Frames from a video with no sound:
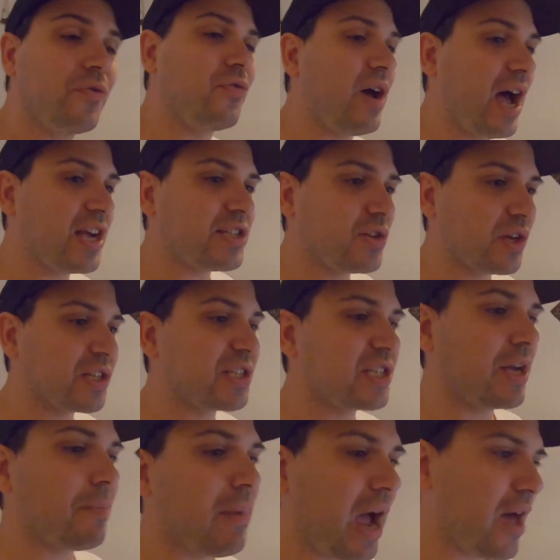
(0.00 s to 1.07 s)
fast like
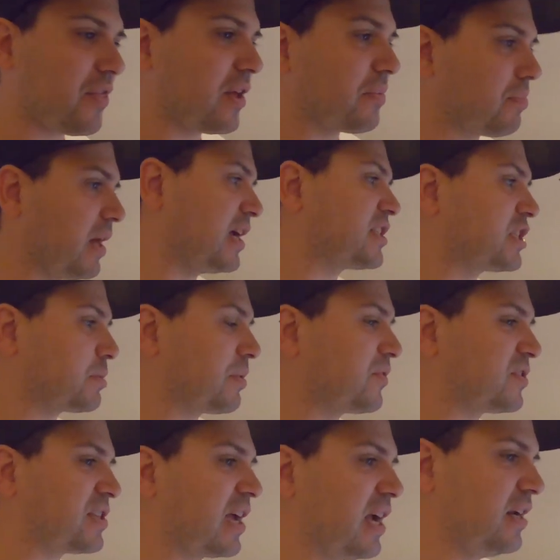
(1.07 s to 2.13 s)
some other places we've
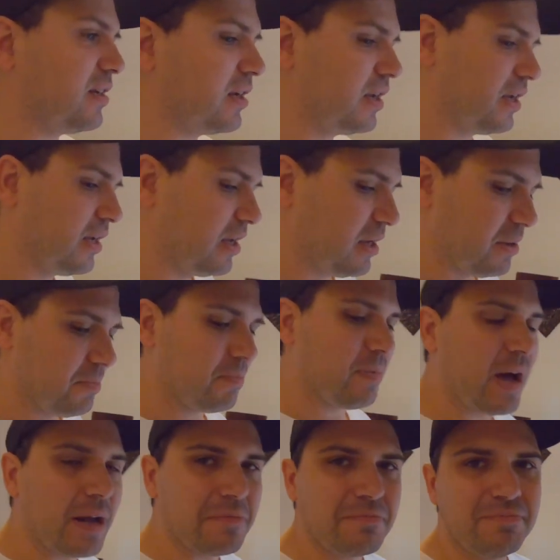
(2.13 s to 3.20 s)
stayed,
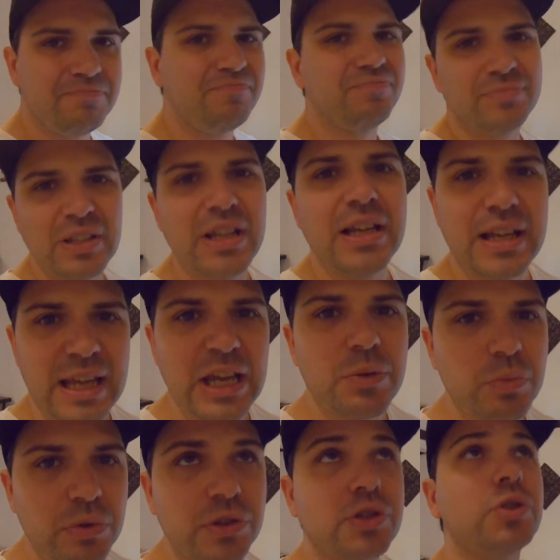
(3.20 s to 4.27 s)
but
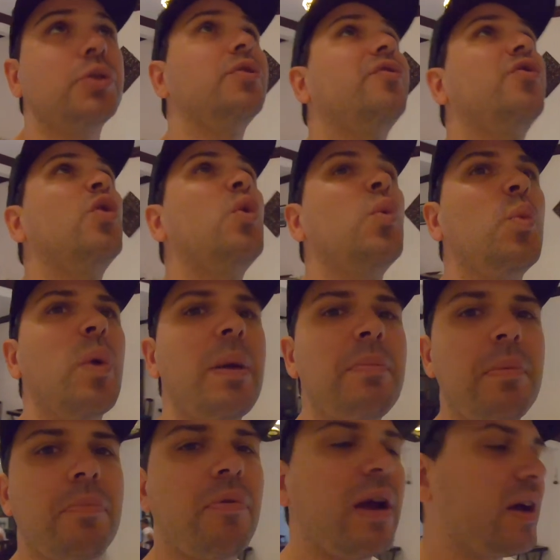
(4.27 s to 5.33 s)
it will do for
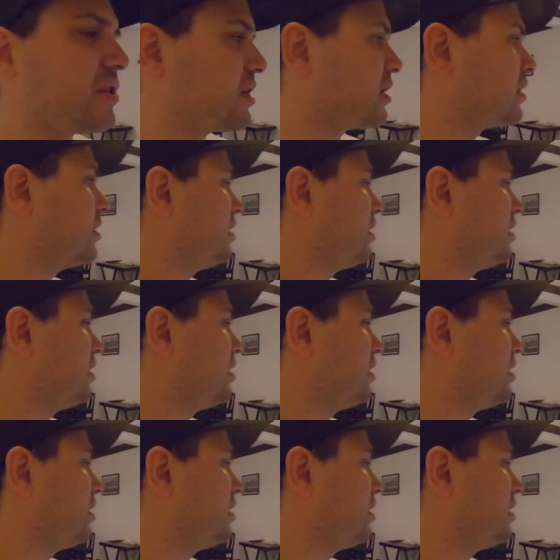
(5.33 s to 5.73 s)
web browsing.